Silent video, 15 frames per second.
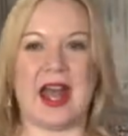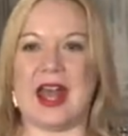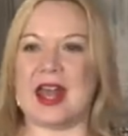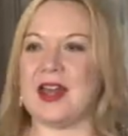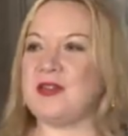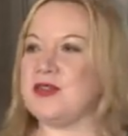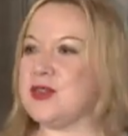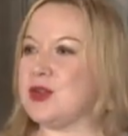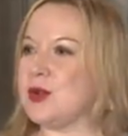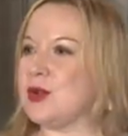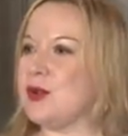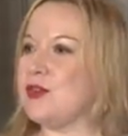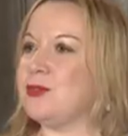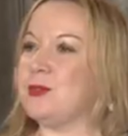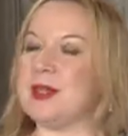if
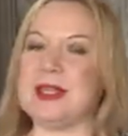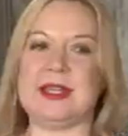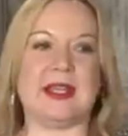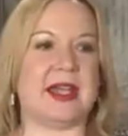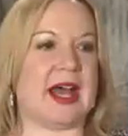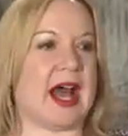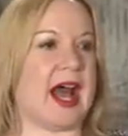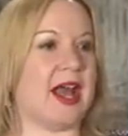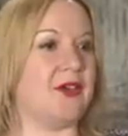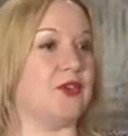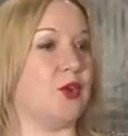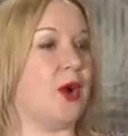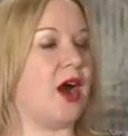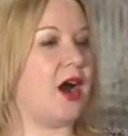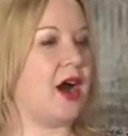
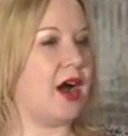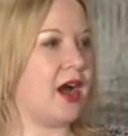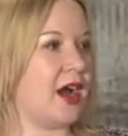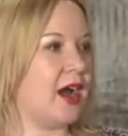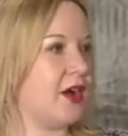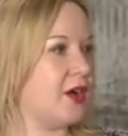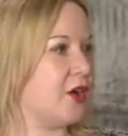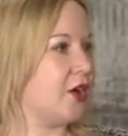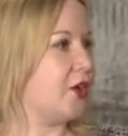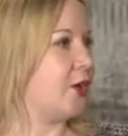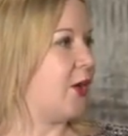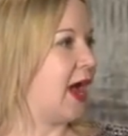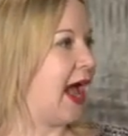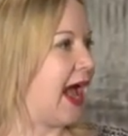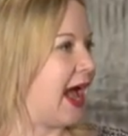you are or
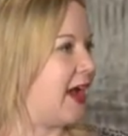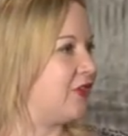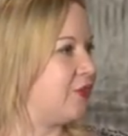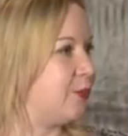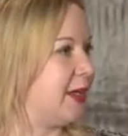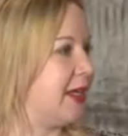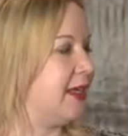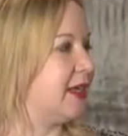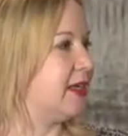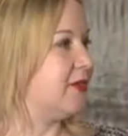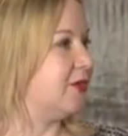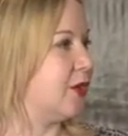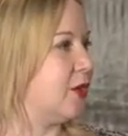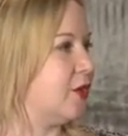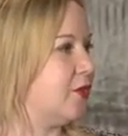you have been
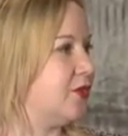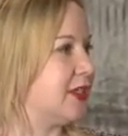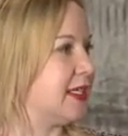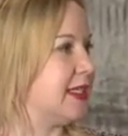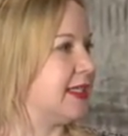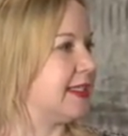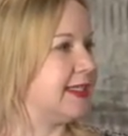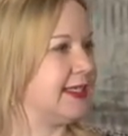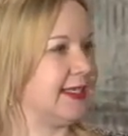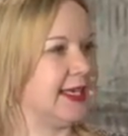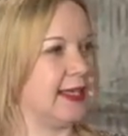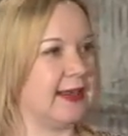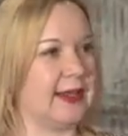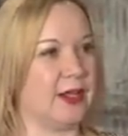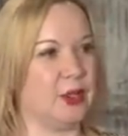involved in the
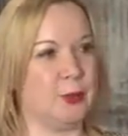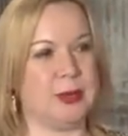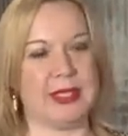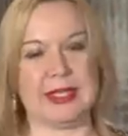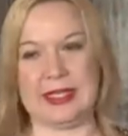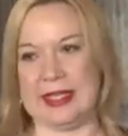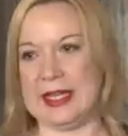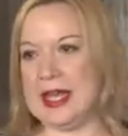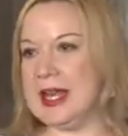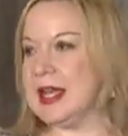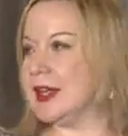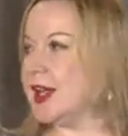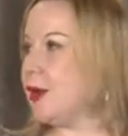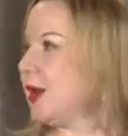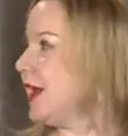TLLP.
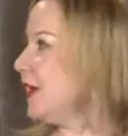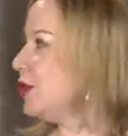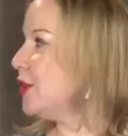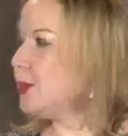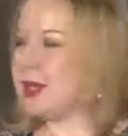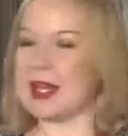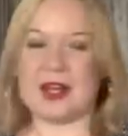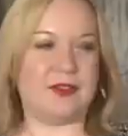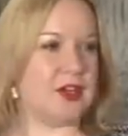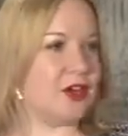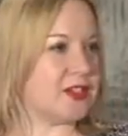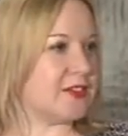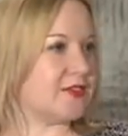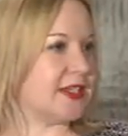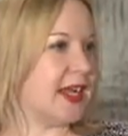Now, I know we have
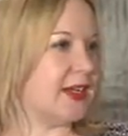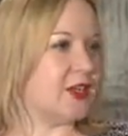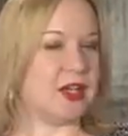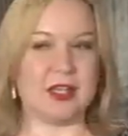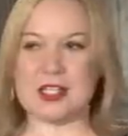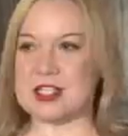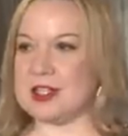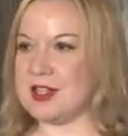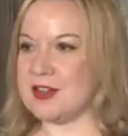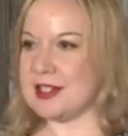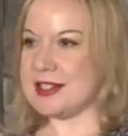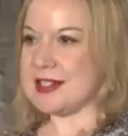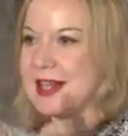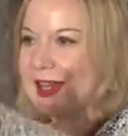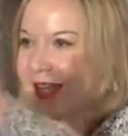lots of technology.
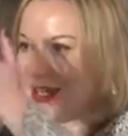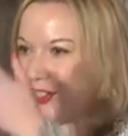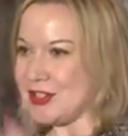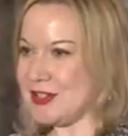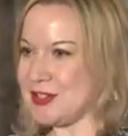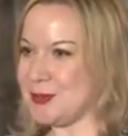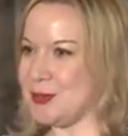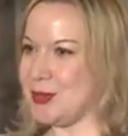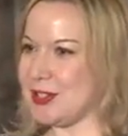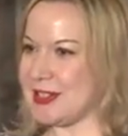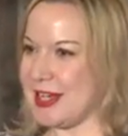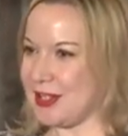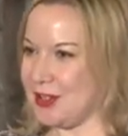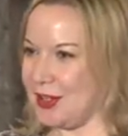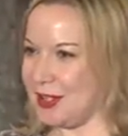Chris, I actually support
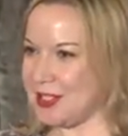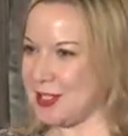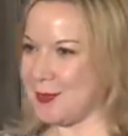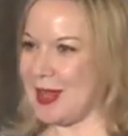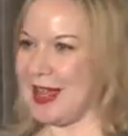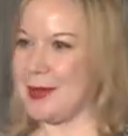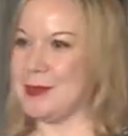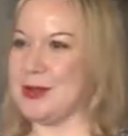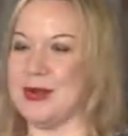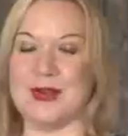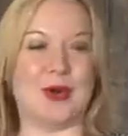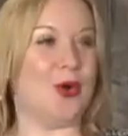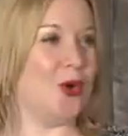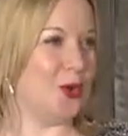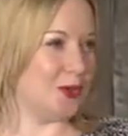technology, but I'm going
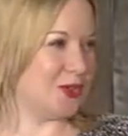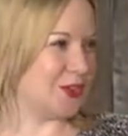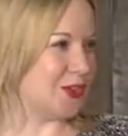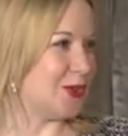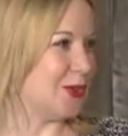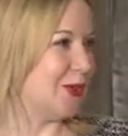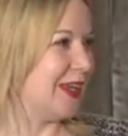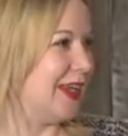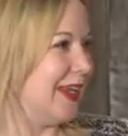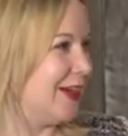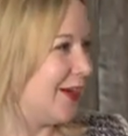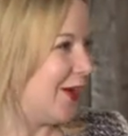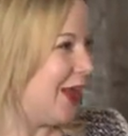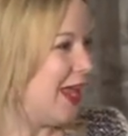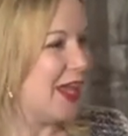old school
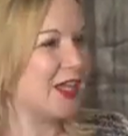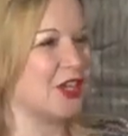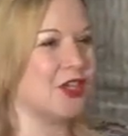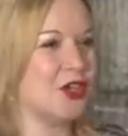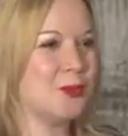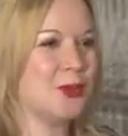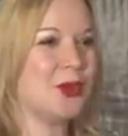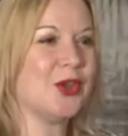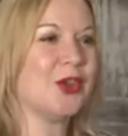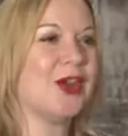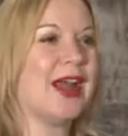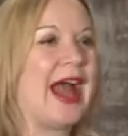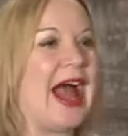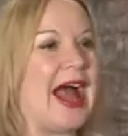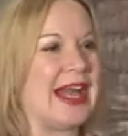here. Can you put your
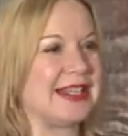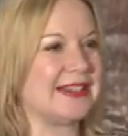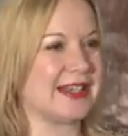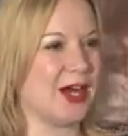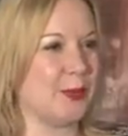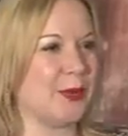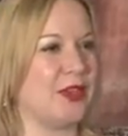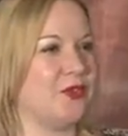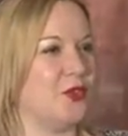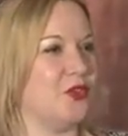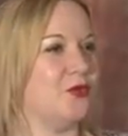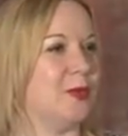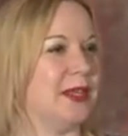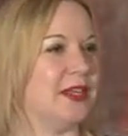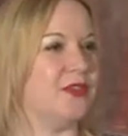hand up if
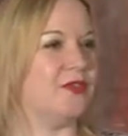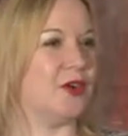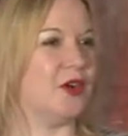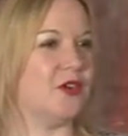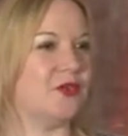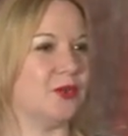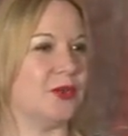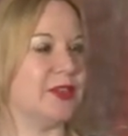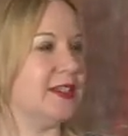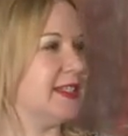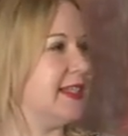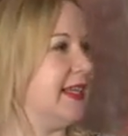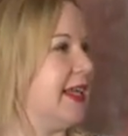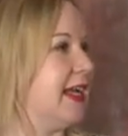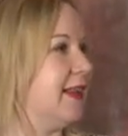you've been involved with the
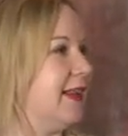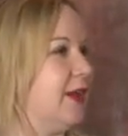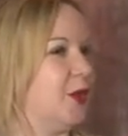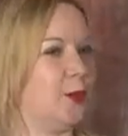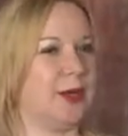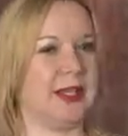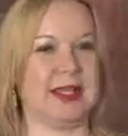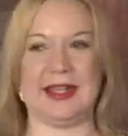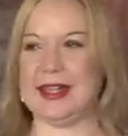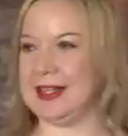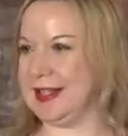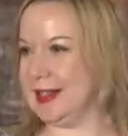TLLP?